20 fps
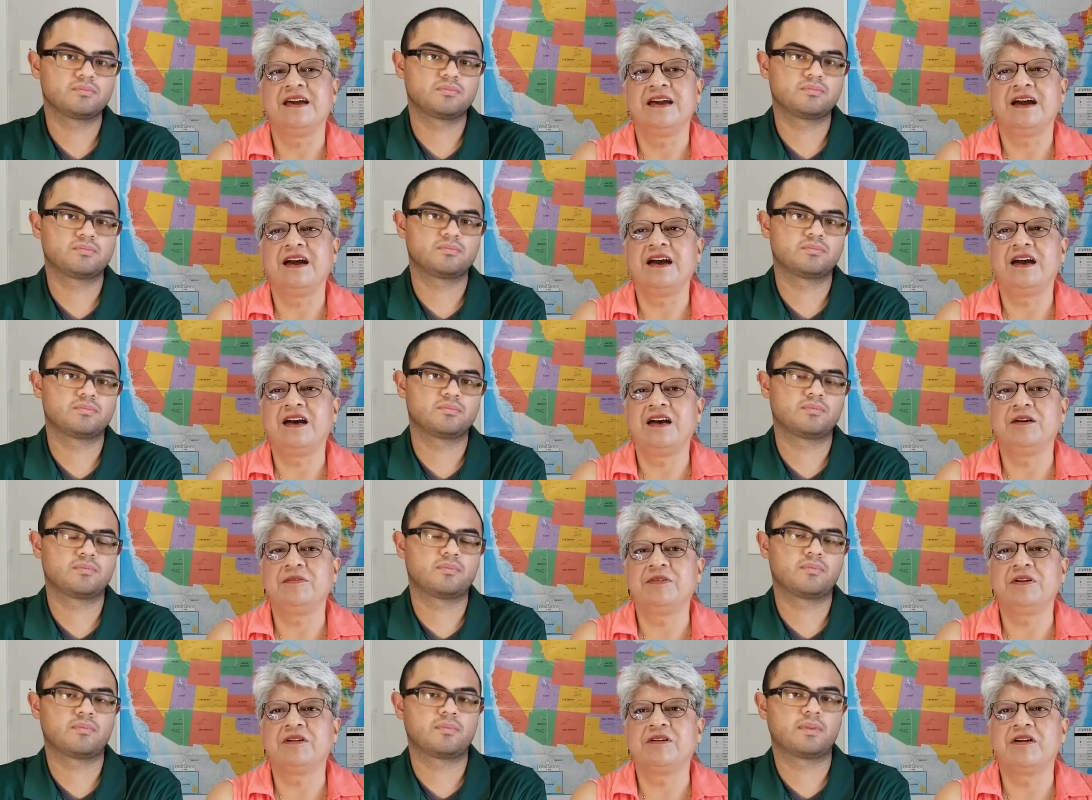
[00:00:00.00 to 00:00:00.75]

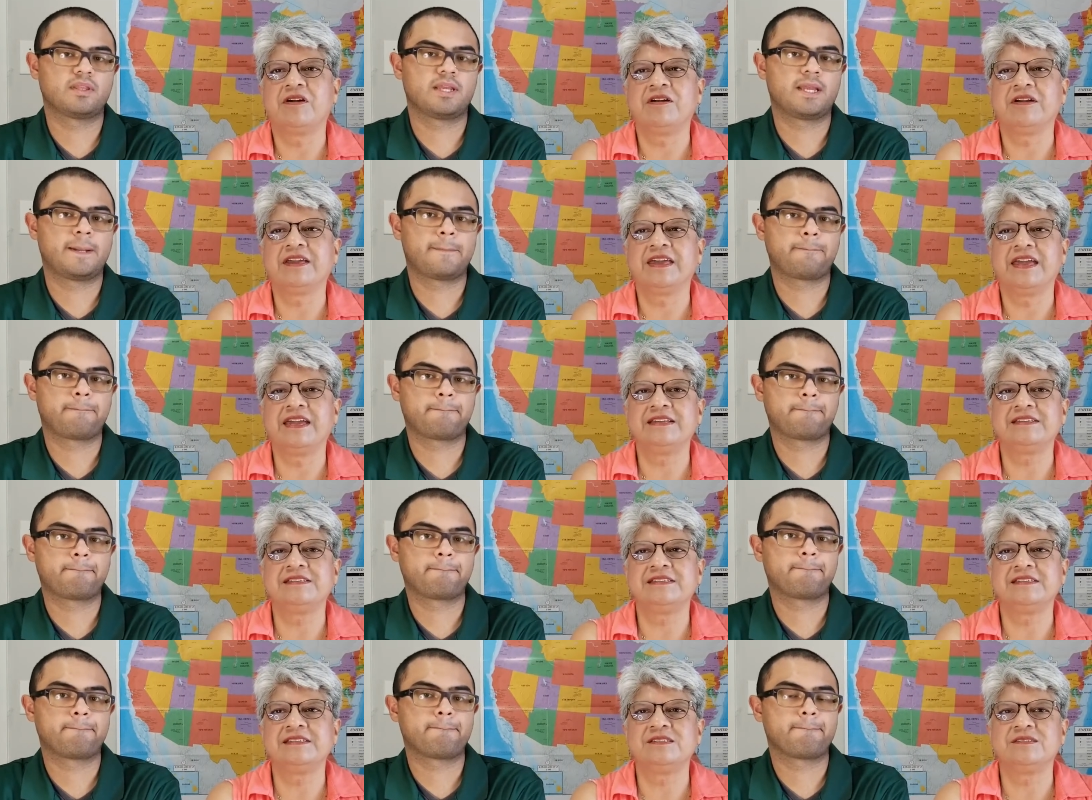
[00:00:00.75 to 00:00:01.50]
Speaker 1: there are
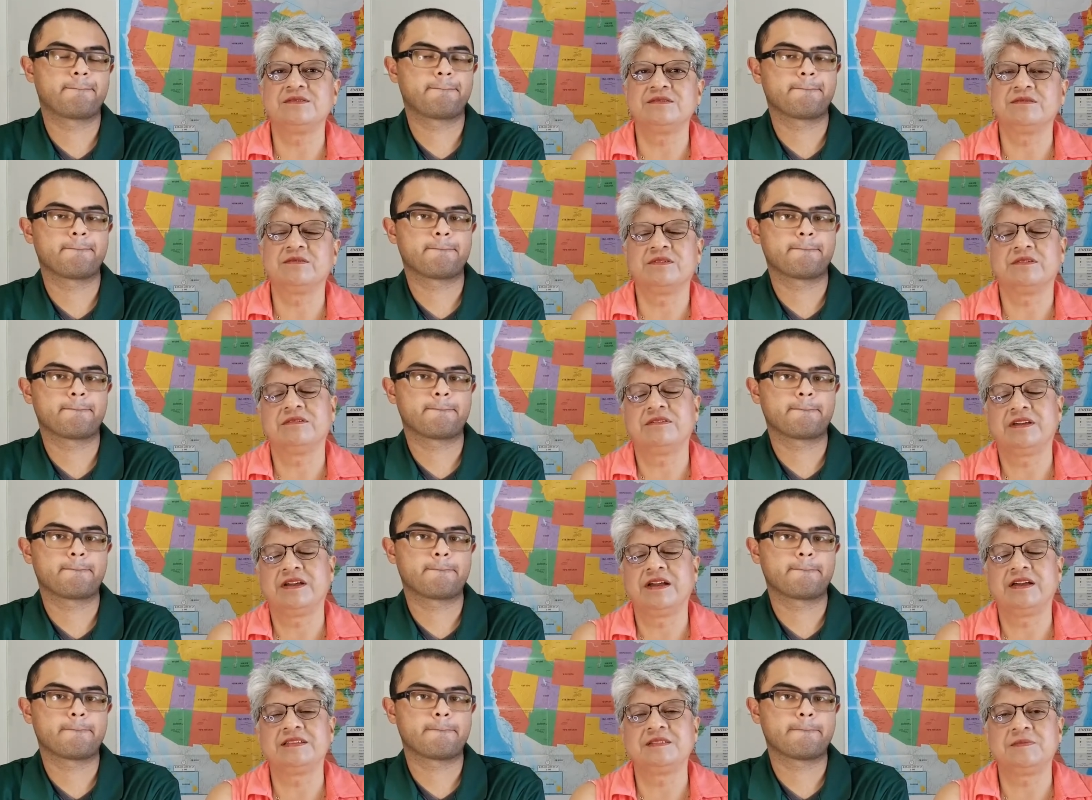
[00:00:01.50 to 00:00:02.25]
cases, or
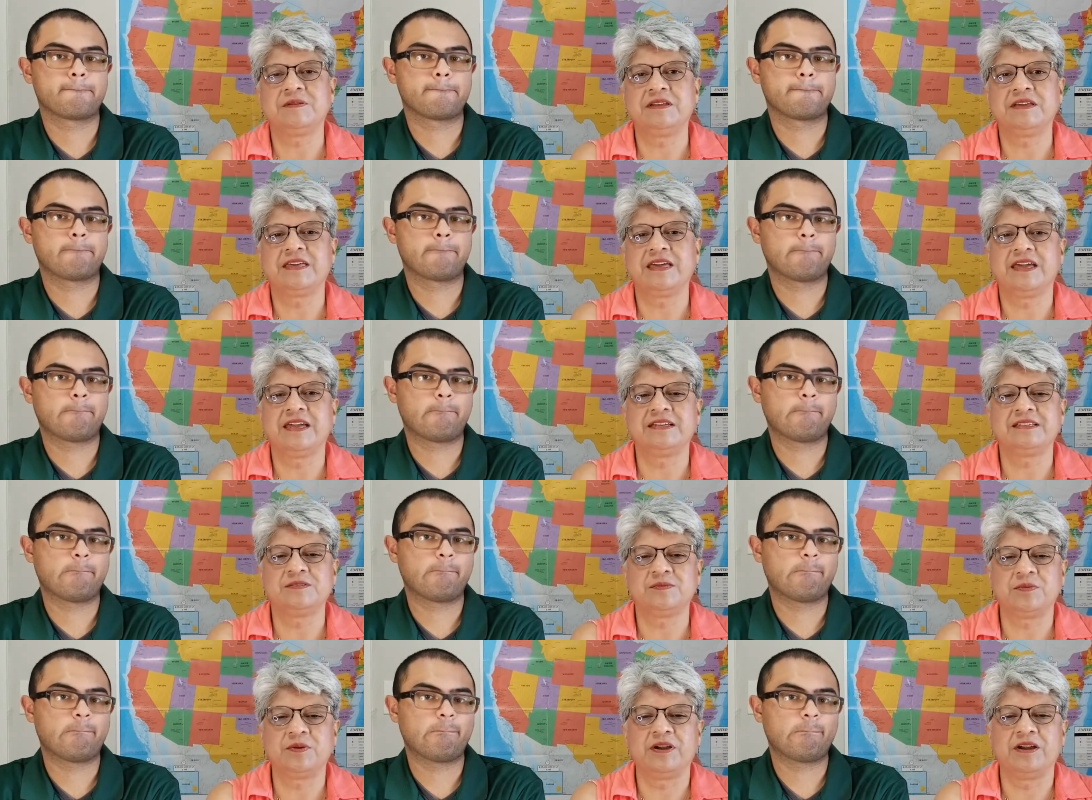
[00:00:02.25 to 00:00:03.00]
there has been a
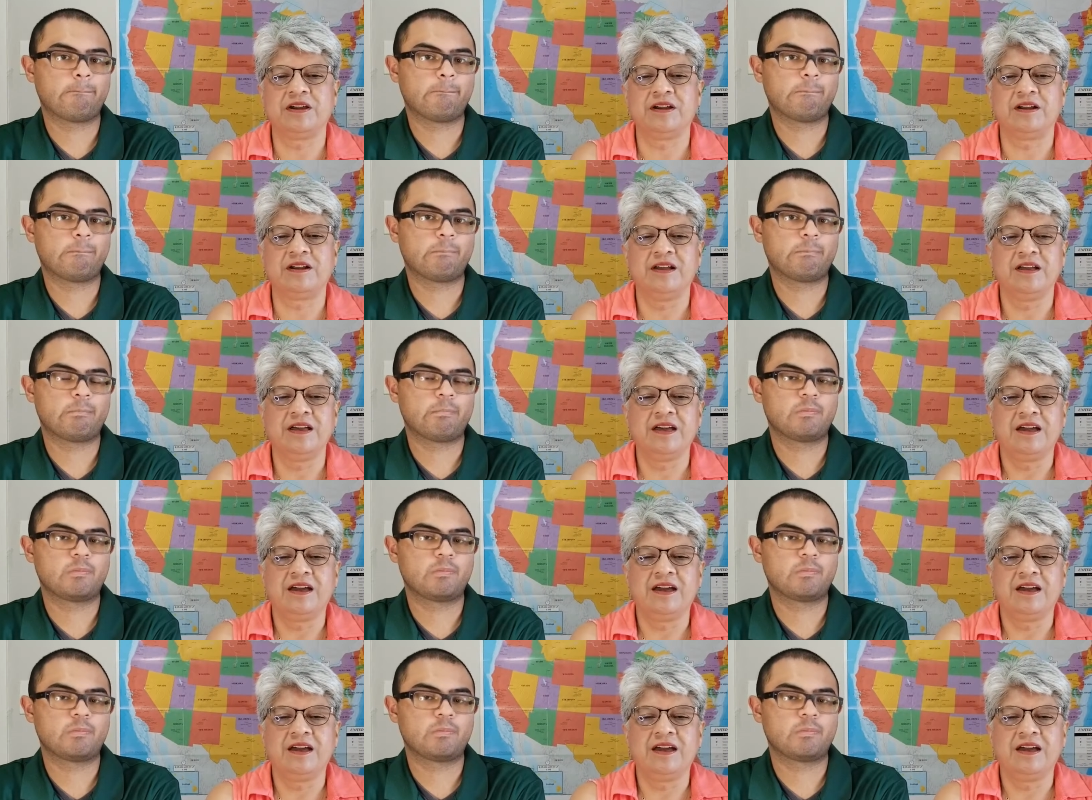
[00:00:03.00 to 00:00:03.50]
case, where